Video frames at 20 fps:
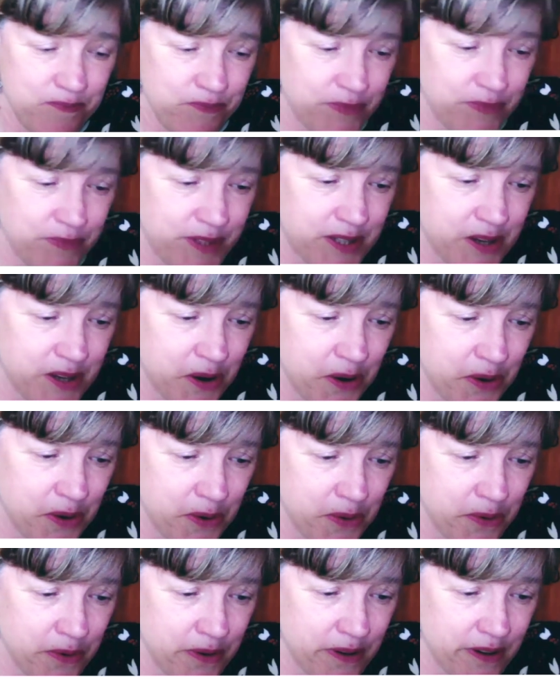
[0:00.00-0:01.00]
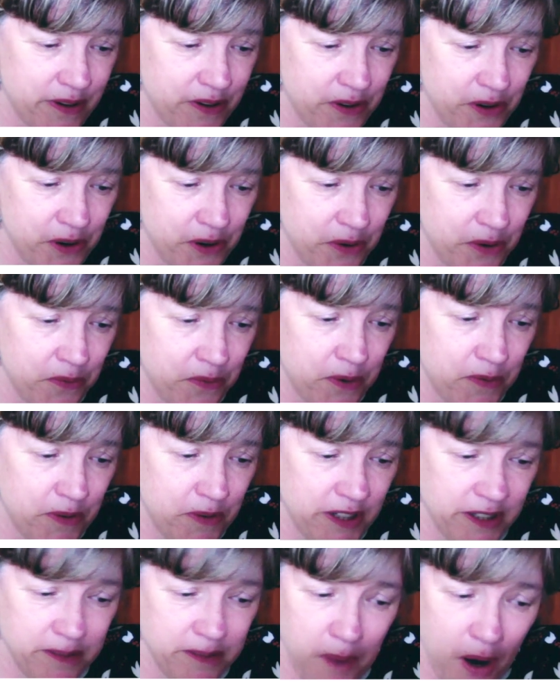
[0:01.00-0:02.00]
So we
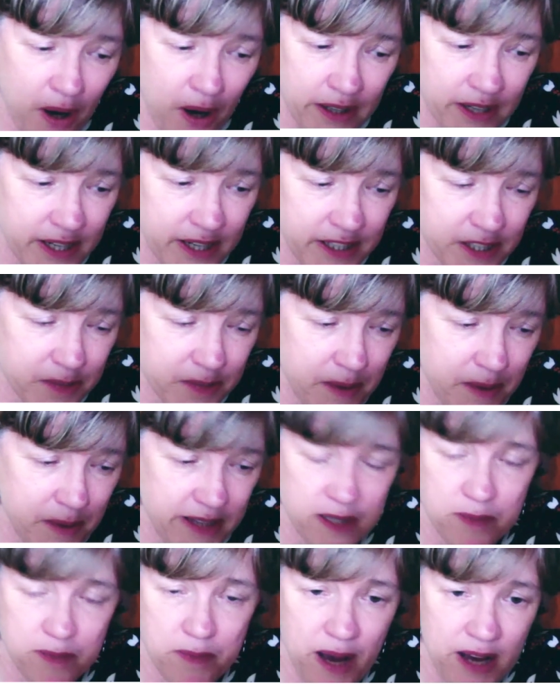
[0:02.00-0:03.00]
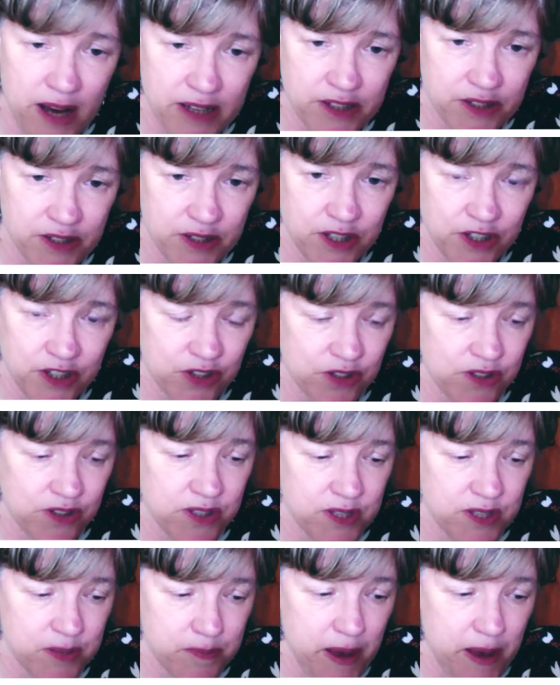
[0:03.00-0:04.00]
really might need to make some hard
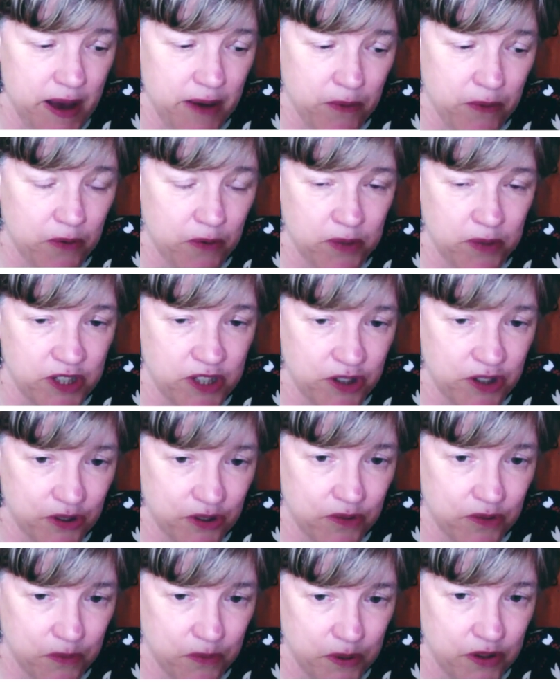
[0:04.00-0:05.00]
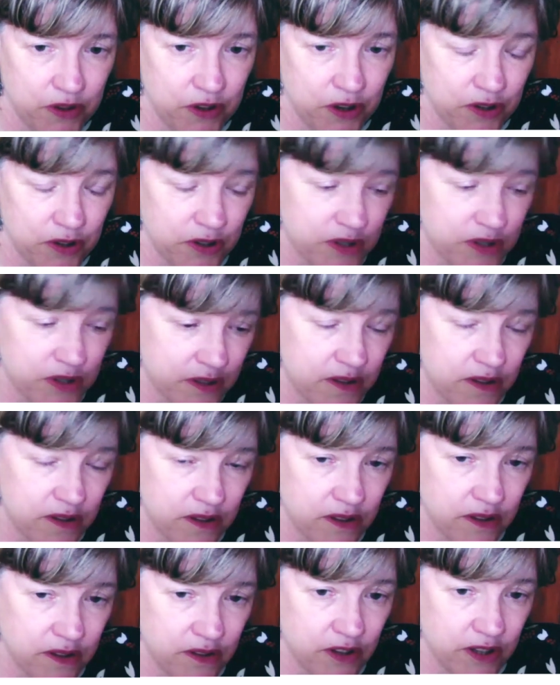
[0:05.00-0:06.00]
decisions about what we do with
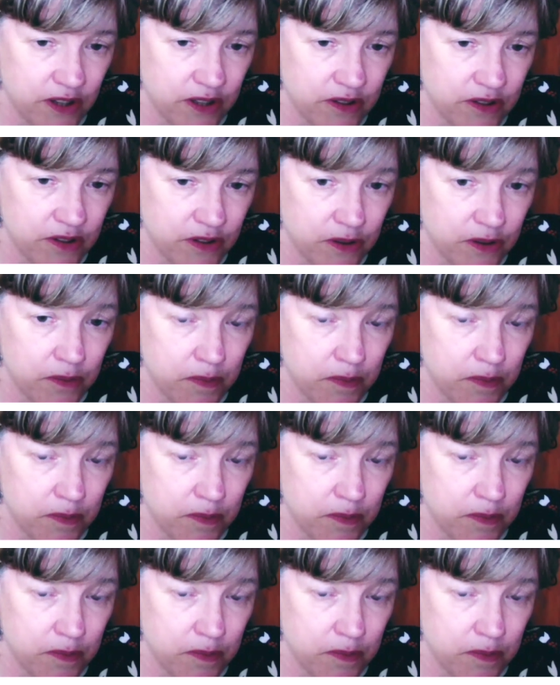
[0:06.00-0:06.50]
the